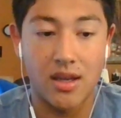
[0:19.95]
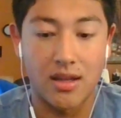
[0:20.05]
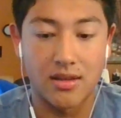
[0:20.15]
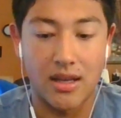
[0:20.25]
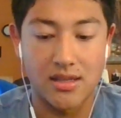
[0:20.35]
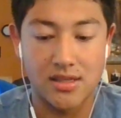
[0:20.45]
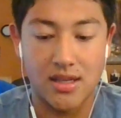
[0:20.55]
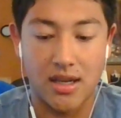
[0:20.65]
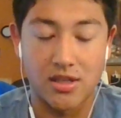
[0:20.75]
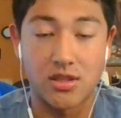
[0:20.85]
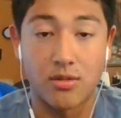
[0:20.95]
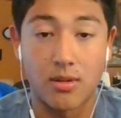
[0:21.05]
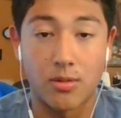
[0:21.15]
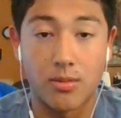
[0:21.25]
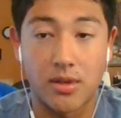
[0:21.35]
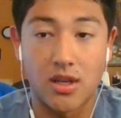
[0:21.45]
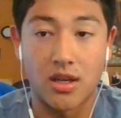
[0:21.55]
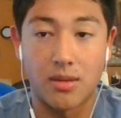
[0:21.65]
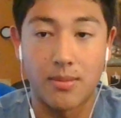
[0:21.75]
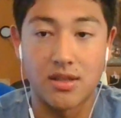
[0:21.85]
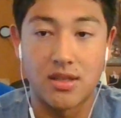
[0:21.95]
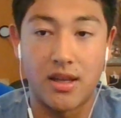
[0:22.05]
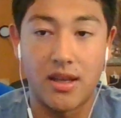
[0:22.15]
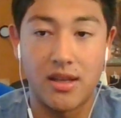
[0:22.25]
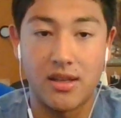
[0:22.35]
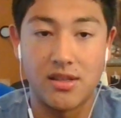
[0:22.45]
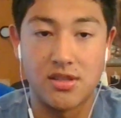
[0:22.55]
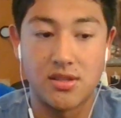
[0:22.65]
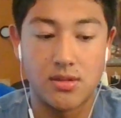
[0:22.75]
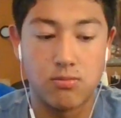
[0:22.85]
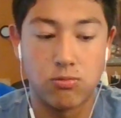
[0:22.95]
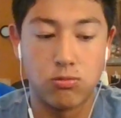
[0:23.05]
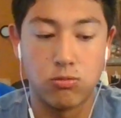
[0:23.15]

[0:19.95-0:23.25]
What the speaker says: and that's actually what I'm going to be talking about today is